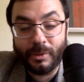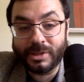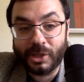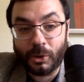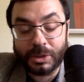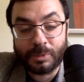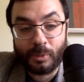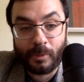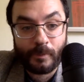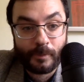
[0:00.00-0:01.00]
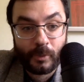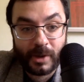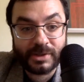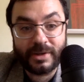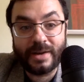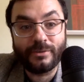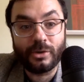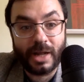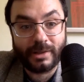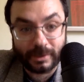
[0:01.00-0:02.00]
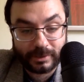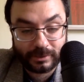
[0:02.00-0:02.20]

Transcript: the oldest president ever elected.